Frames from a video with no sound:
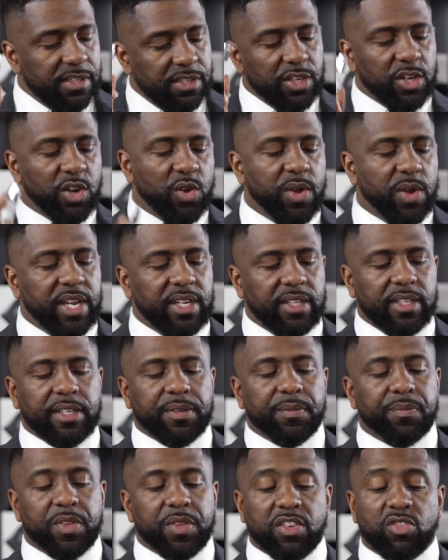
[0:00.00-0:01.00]
Greenly.
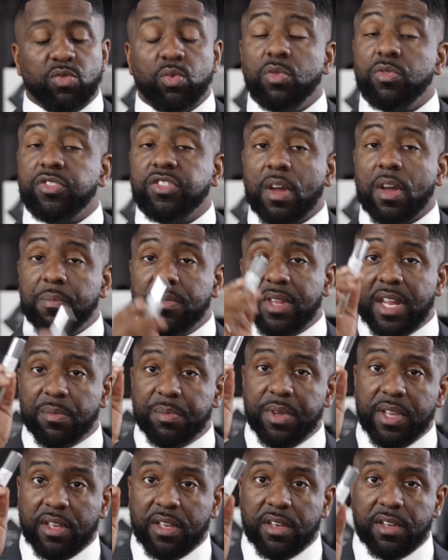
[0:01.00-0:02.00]
This one's something that'll
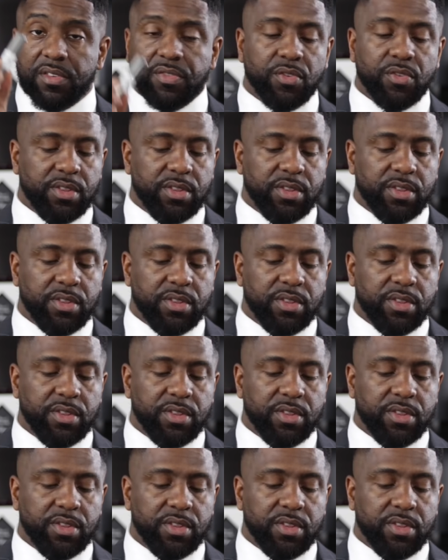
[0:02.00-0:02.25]
be good for